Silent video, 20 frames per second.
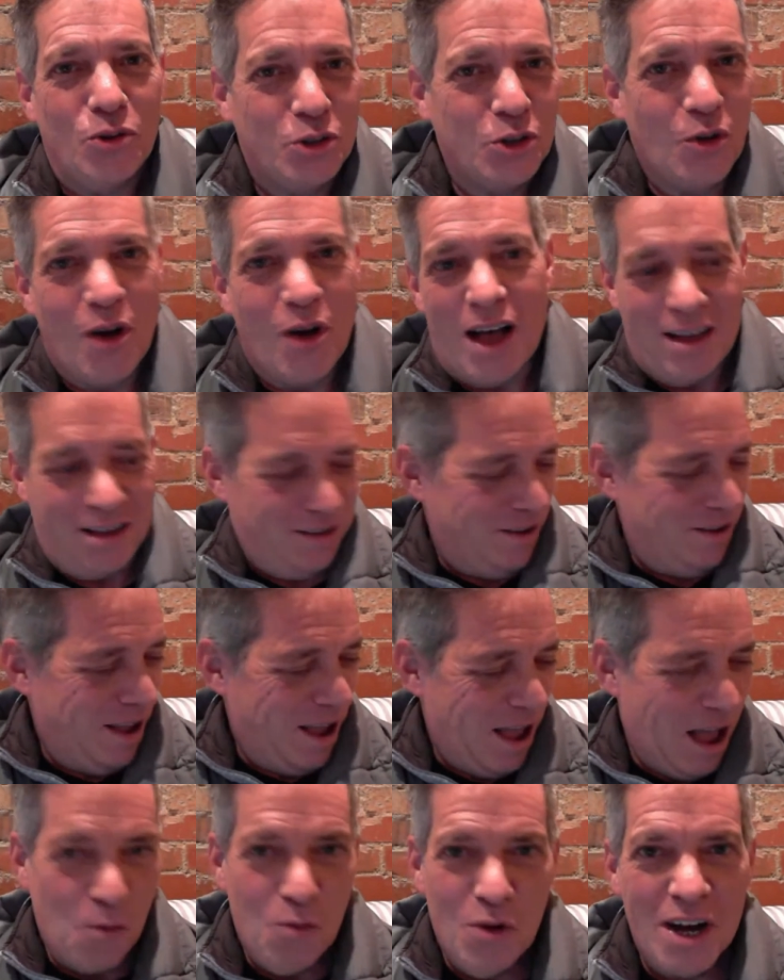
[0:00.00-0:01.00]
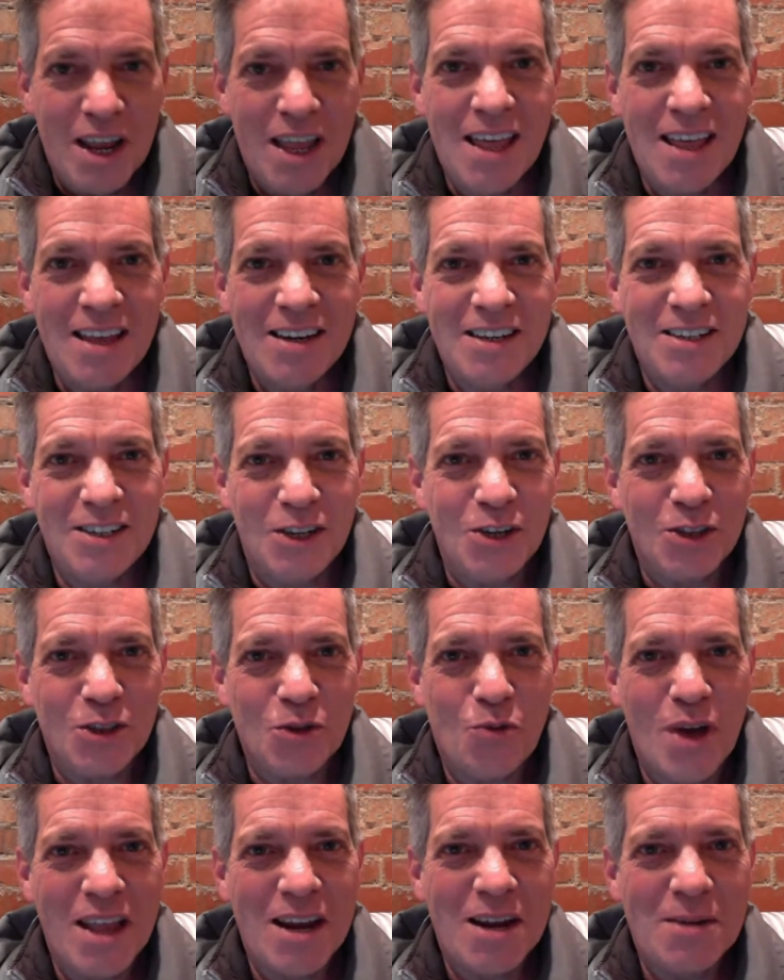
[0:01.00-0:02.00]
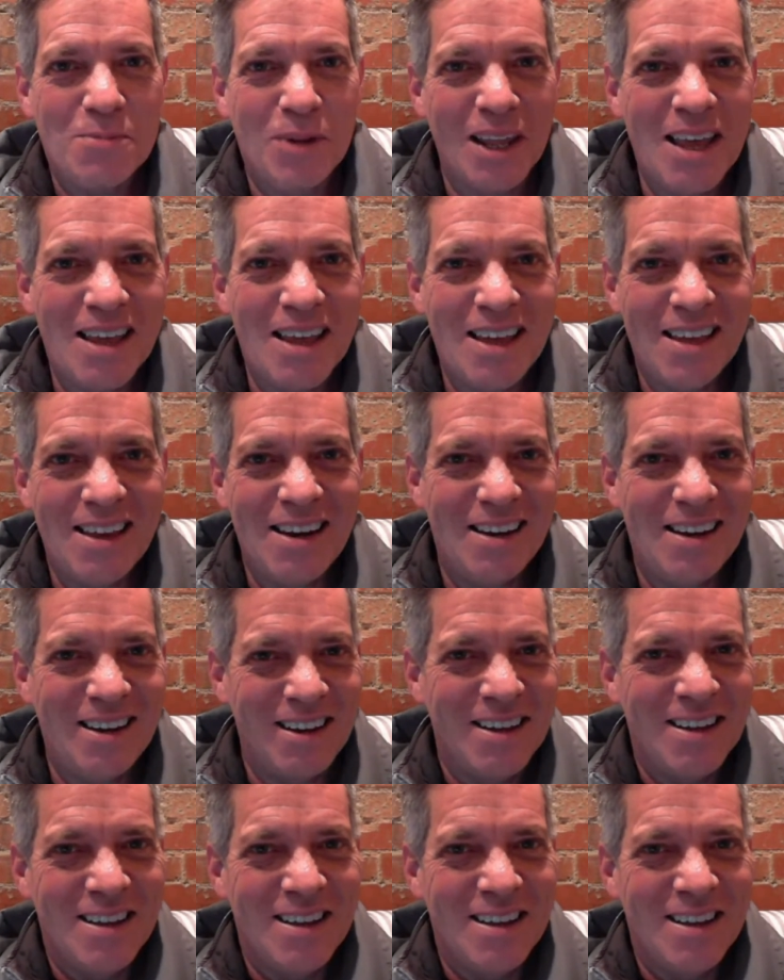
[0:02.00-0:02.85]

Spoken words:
So I went ahead and took the weighted blanket and